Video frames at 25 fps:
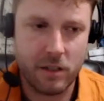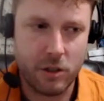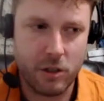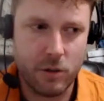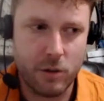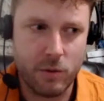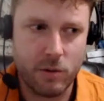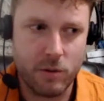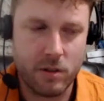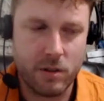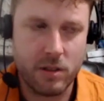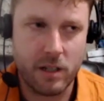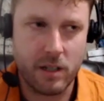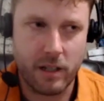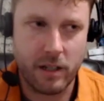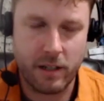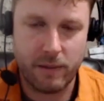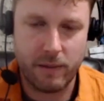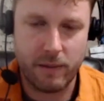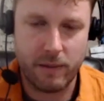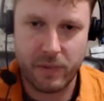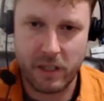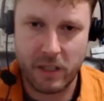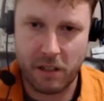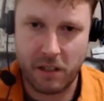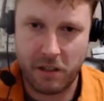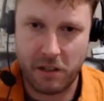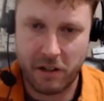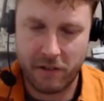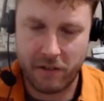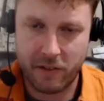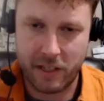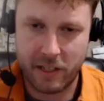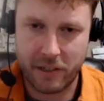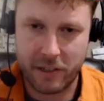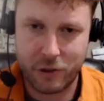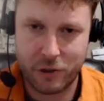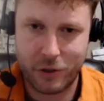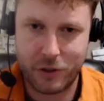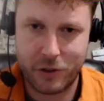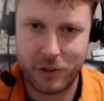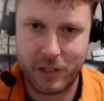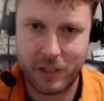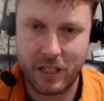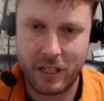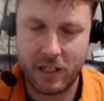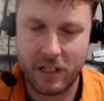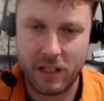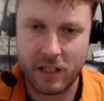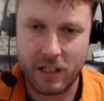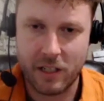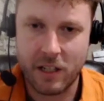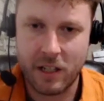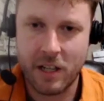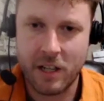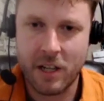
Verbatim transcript: use a lot of electrical heating,